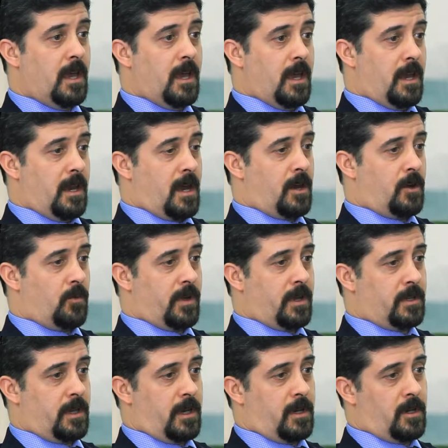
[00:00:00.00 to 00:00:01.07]
and how do we
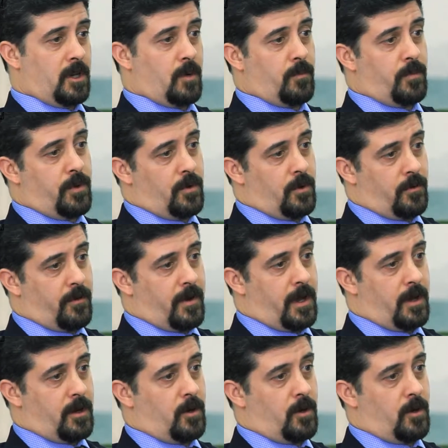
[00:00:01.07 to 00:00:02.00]
clean it up, purify it,